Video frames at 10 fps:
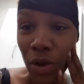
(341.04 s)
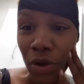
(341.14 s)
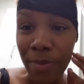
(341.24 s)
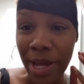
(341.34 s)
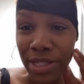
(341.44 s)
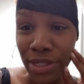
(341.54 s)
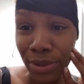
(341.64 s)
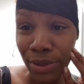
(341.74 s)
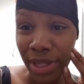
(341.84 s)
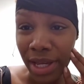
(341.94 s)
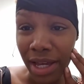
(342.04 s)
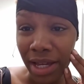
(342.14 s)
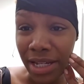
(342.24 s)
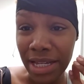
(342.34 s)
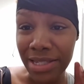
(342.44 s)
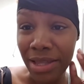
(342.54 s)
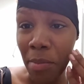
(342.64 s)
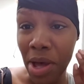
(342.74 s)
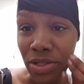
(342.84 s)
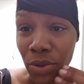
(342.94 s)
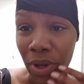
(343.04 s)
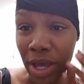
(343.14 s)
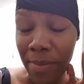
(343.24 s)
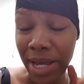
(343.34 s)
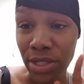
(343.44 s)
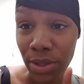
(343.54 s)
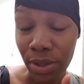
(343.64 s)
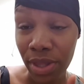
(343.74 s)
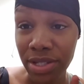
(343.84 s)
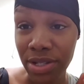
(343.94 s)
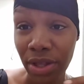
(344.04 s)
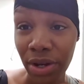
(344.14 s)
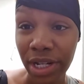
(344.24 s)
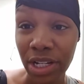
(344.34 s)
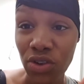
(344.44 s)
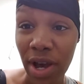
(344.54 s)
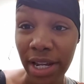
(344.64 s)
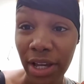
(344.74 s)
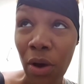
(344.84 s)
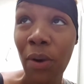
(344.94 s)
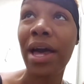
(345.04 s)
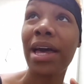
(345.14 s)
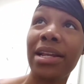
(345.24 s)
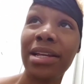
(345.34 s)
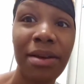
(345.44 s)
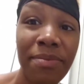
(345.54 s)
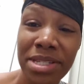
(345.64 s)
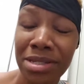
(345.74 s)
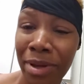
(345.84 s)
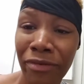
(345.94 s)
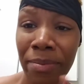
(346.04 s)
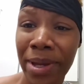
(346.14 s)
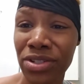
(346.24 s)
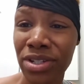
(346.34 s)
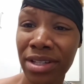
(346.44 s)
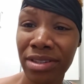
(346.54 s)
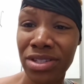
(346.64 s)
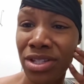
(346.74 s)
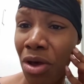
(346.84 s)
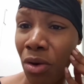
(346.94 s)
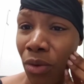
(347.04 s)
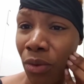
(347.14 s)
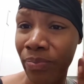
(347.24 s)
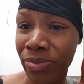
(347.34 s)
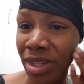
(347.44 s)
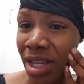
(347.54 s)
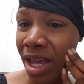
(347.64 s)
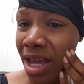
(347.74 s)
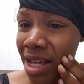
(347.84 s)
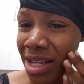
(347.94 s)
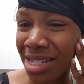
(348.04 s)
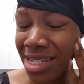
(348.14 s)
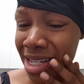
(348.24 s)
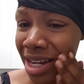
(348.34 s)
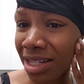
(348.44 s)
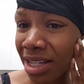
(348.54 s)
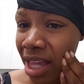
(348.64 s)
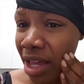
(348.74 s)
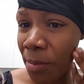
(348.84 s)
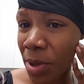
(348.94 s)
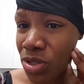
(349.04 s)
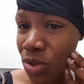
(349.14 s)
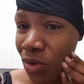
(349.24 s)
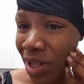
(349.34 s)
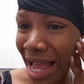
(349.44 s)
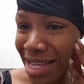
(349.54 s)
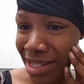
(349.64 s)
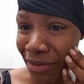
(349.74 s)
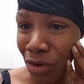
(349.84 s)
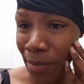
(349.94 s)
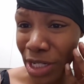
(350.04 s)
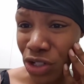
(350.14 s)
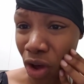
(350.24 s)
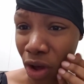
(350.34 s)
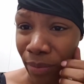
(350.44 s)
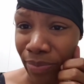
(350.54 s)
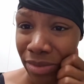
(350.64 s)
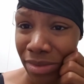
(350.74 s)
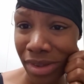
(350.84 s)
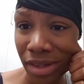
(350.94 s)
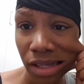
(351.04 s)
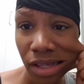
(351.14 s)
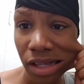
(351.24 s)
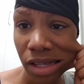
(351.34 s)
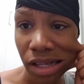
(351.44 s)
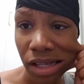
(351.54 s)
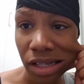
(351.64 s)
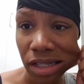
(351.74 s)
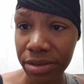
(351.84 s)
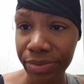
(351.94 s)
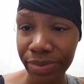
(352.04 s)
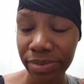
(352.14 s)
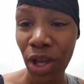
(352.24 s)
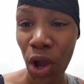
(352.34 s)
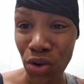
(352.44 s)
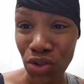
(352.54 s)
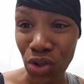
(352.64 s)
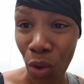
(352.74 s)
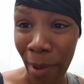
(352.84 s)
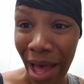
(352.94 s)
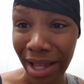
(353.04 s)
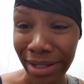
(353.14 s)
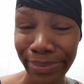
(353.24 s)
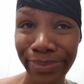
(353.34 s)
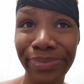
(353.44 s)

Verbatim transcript: longer my tooth and it's the muscle in my tooth. So they're going to try to go ahead and give me some information to go. Because he said I need like a muscle relaxant for my jaw. Ugh, it hurts so bad.